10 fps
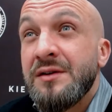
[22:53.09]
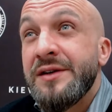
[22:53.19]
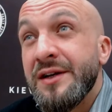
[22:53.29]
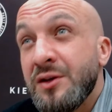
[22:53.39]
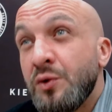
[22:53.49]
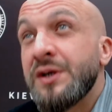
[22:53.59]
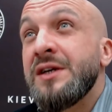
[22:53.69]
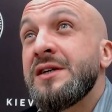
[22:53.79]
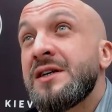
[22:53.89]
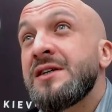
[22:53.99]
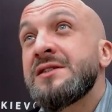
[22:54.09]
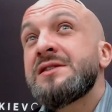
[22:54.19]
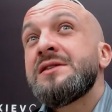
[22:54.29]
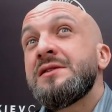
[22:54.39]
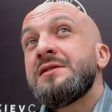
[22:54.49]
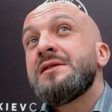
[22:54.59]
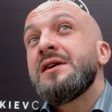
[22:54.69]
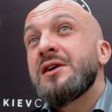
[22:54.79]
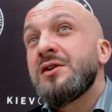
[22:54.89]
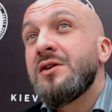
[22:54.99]
yeah, 20 years
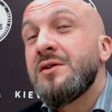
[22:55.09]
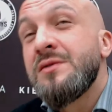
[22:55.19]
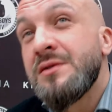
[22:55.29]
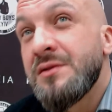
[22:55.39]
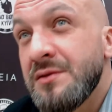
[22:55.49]
ago,